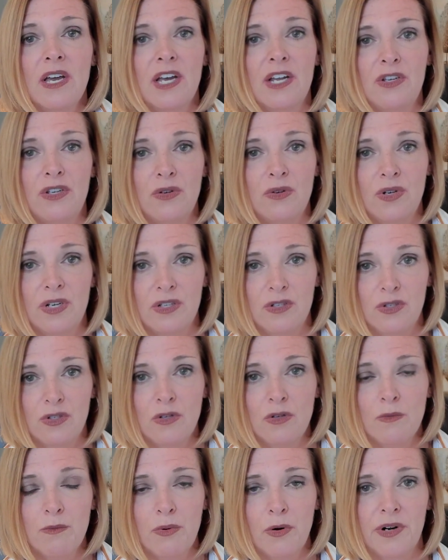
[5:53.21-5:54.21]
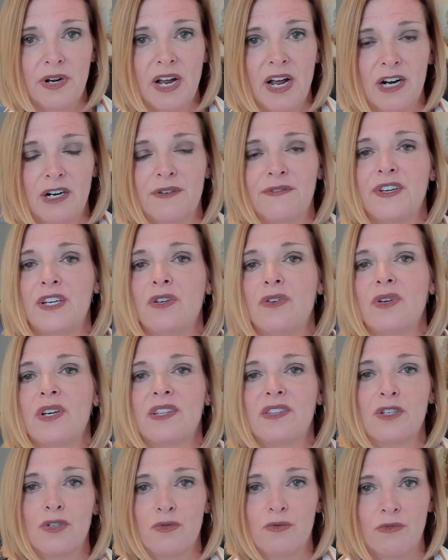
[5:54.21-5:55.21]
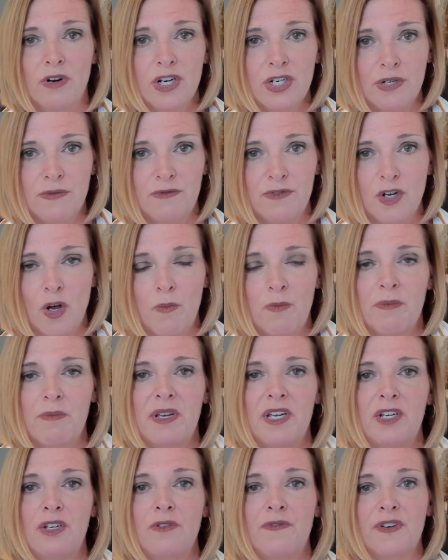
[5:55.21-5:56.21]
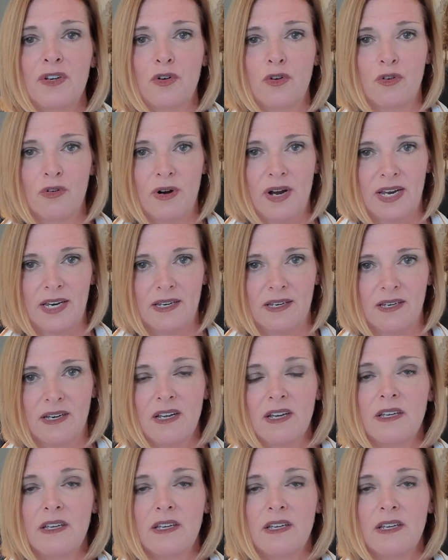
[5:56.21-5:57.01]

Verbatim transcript: and you consume pornography and you get this rush of dopamine, you feel great.